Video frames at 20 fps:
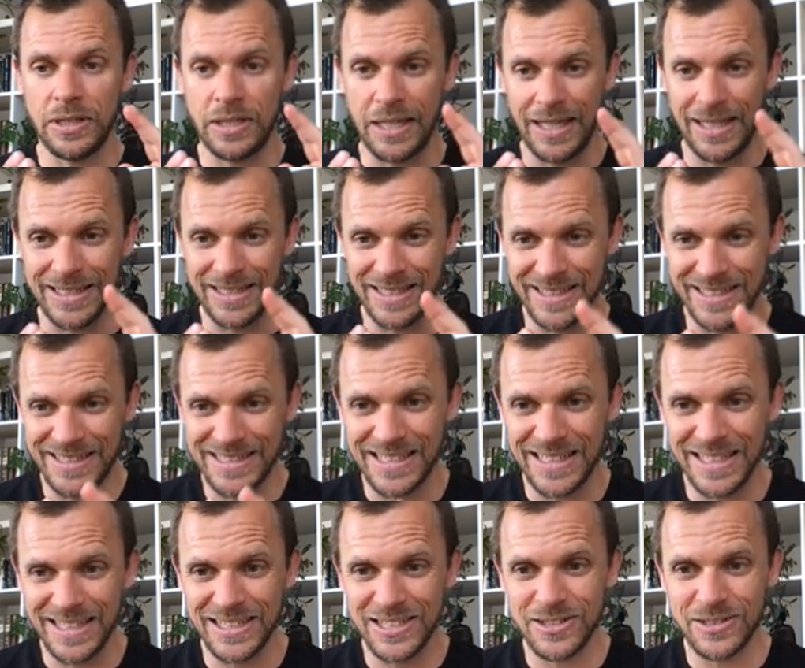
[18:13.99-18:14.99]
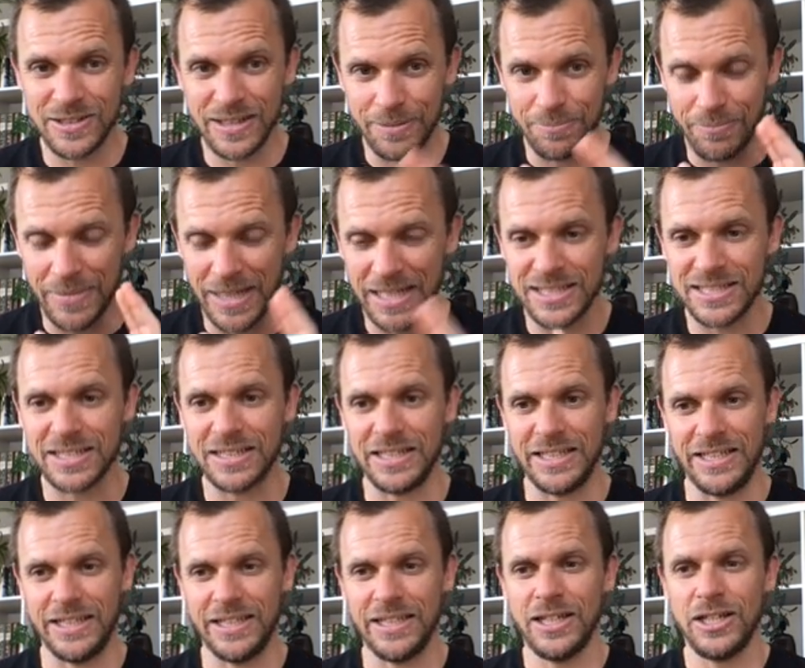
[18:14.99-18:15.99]
at least in
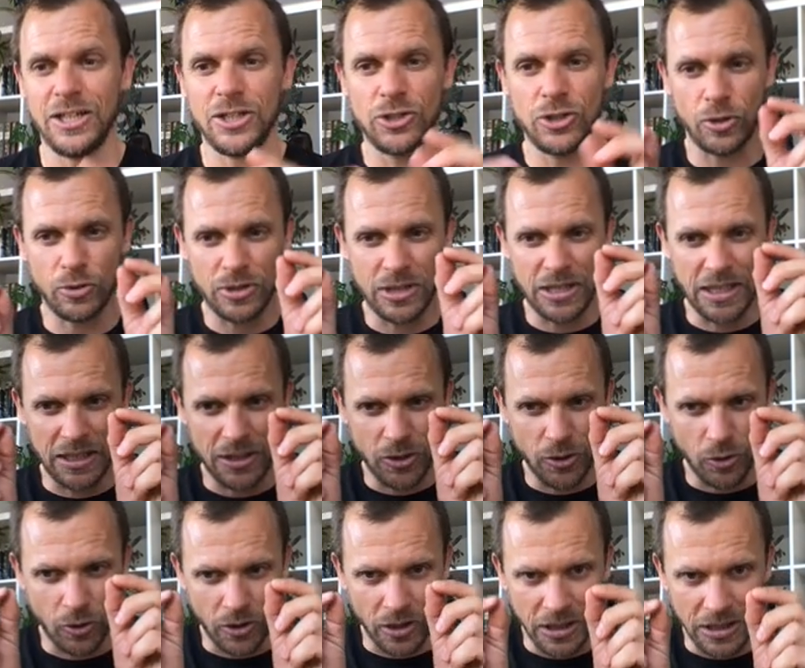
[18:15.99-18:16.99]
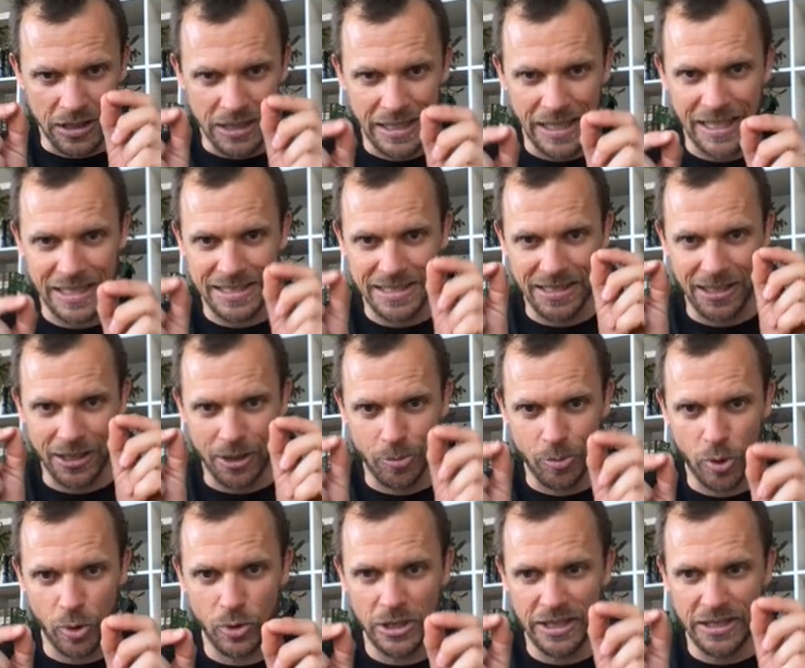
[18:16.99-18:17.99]
mentally note that your lats are
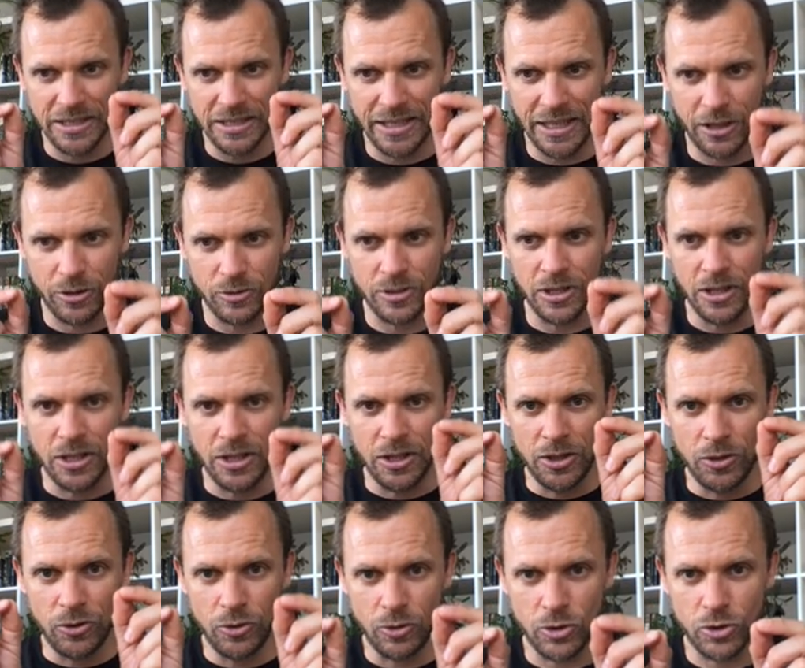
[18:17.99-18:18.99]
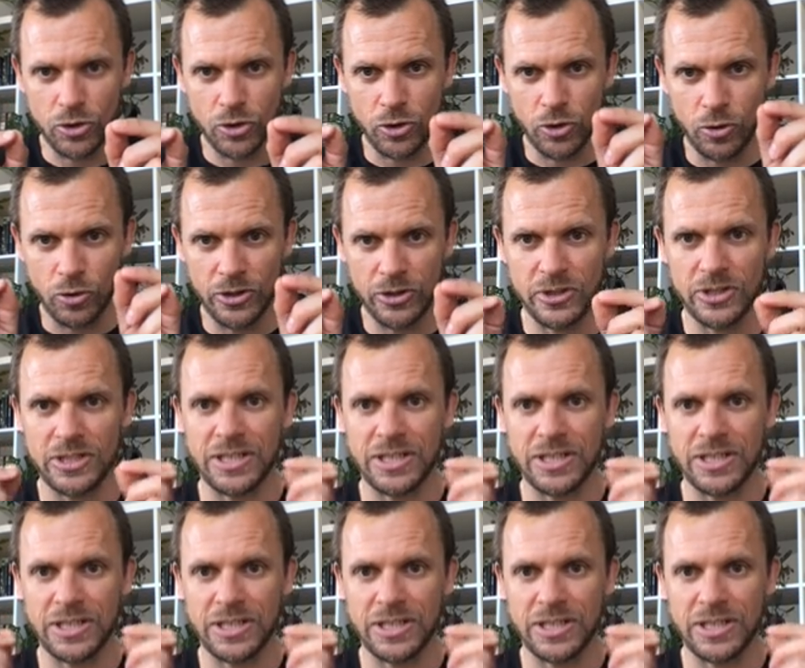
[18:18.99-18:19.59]
pulling down your shoulders